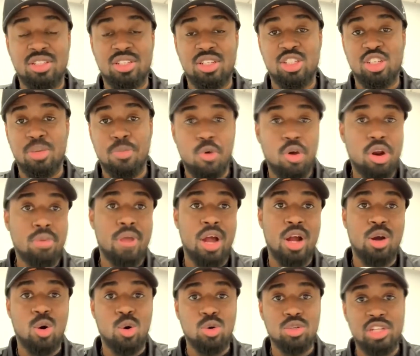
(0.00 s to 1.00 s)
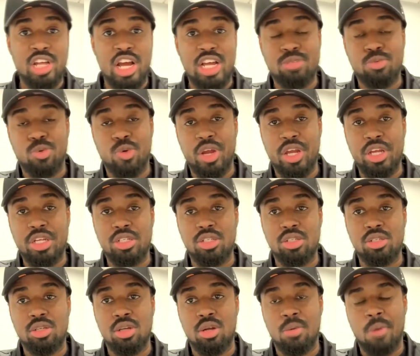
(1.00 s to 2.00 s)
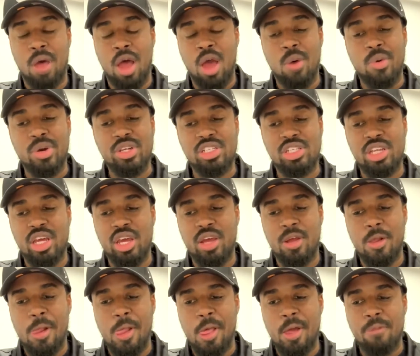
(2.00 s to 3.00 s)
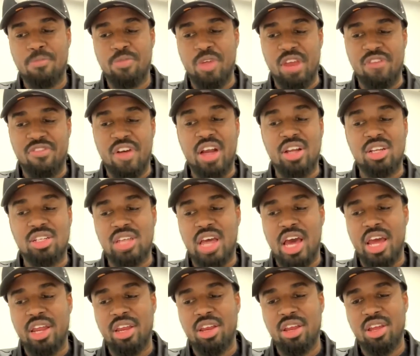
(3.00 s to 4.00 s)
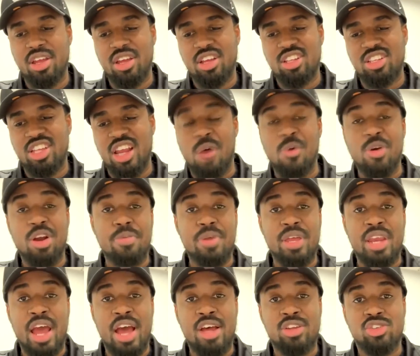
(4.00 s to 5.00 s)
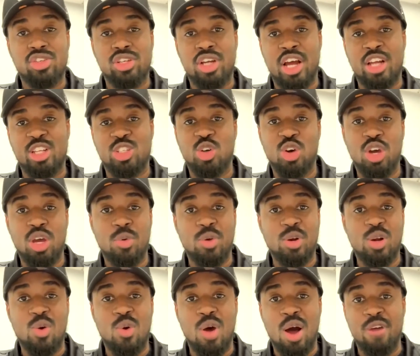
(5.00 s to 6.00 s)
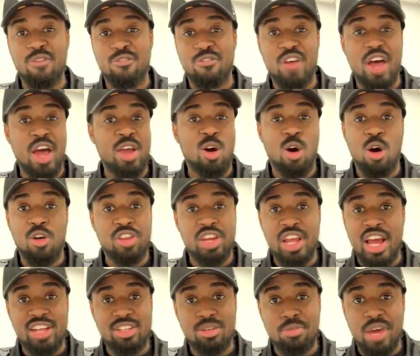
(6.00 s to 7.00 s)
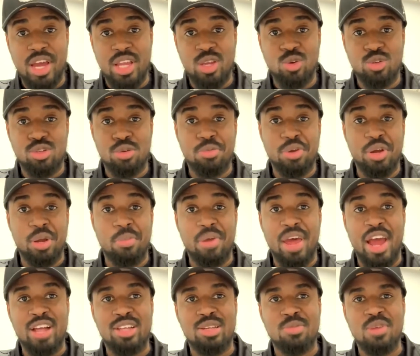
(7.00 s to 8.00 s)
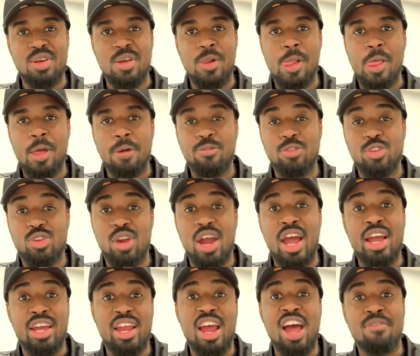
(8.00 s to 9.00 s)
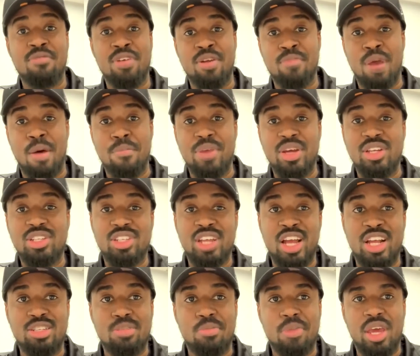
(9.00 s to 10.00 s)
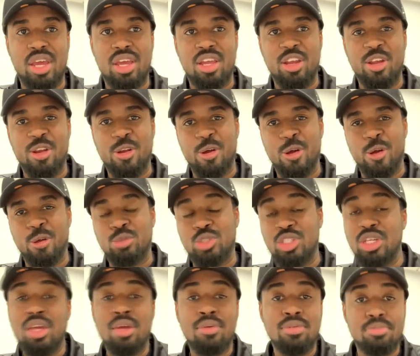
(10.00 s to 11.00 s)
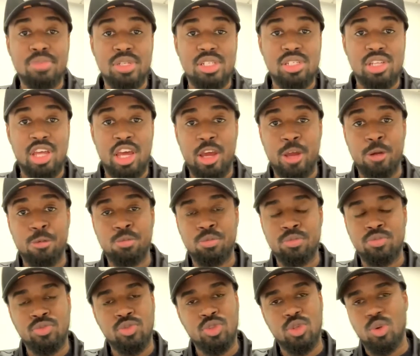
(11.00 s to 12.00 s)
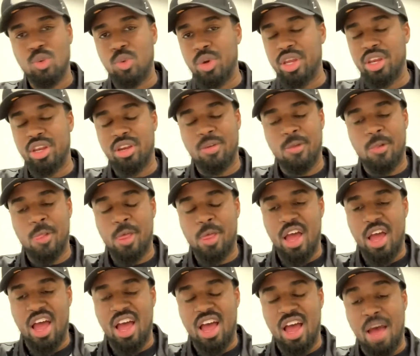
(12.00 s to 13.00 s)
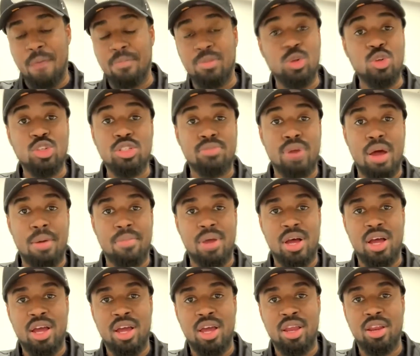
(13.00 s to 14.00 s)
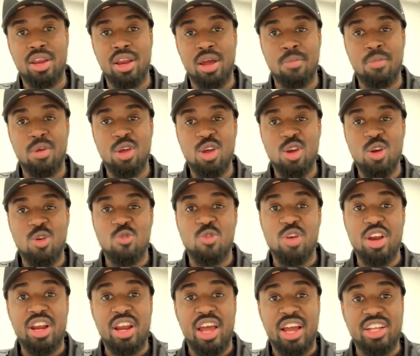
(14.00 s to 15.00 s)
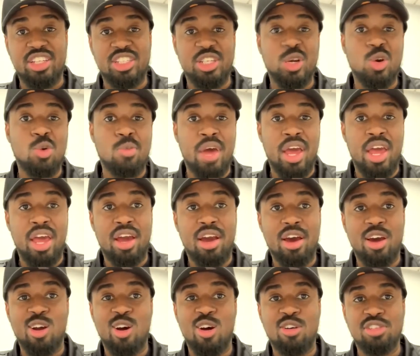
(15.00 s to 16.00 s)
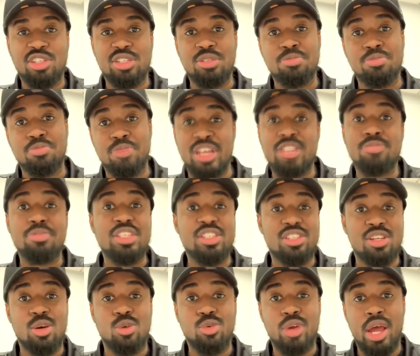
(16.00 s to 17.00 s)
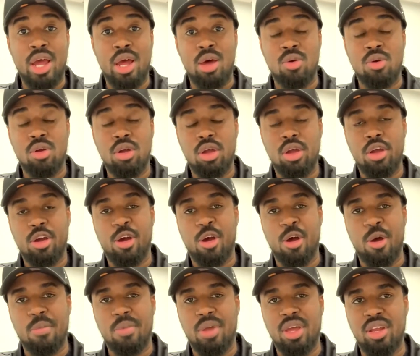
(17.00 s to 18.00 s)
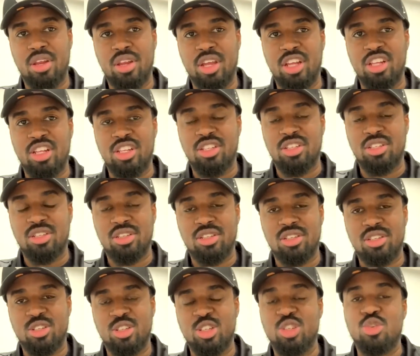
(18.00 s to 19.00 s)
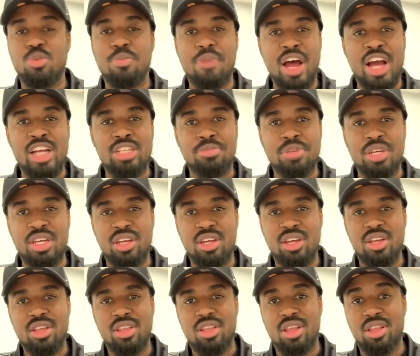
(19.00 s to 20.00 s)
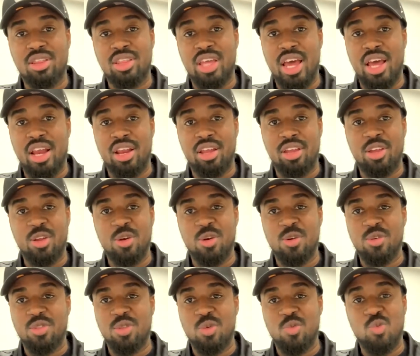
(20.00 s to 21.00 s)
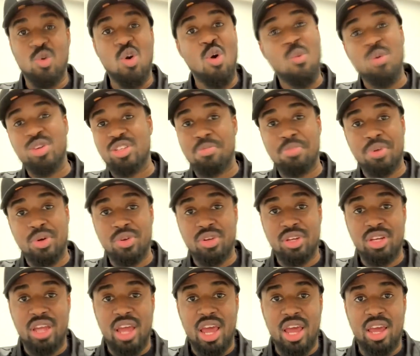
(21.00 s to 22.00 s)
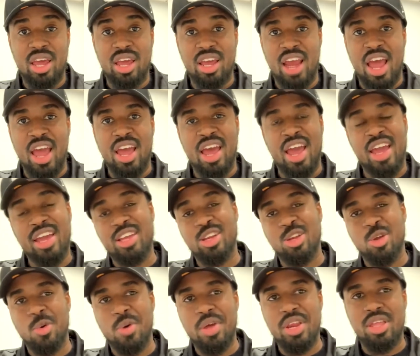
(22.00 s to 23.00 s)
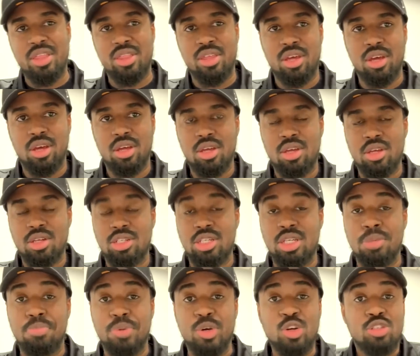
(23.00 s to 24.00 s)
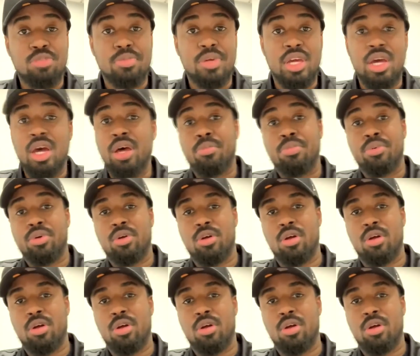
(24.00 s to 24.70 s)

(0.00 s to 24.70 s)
It's supporting my goals and aspirations. I always say that if I decided that I wanted to be an astronaut, Toya would go out and find all the NASA manuals and bring them back to me so that I can have my best chance of making it. She keeps me sane when I'm losing my mind and I'm running like a chicken with my head cut off. She makes me slow down and just reminds me that, you know, the Rome wasn't built in a day and I can do anything. She builds me up.